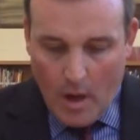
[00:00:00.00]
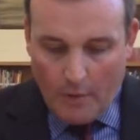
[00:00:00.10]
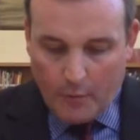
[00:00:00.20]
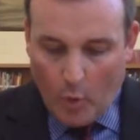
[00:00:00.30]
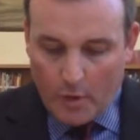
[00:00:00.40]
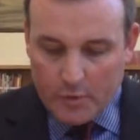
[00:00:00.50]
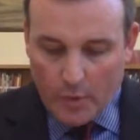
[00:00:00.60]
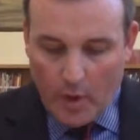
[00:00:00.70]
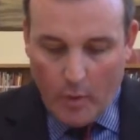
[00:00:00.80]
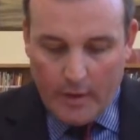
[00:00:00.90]
Of course,
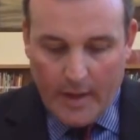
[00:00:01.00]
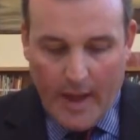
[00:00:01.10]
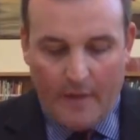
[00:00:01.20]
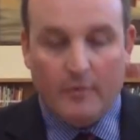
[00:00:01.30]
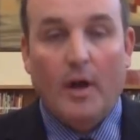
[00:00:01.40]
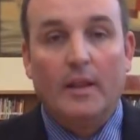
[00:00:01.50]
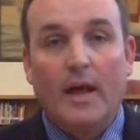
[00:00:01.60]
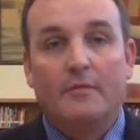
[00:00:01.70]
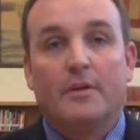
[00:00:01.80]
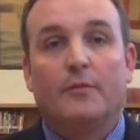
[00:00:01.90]
we're going to have a
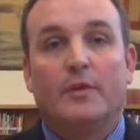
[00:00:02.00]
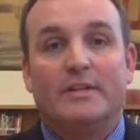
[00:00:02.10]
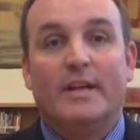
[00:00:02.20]
lot of different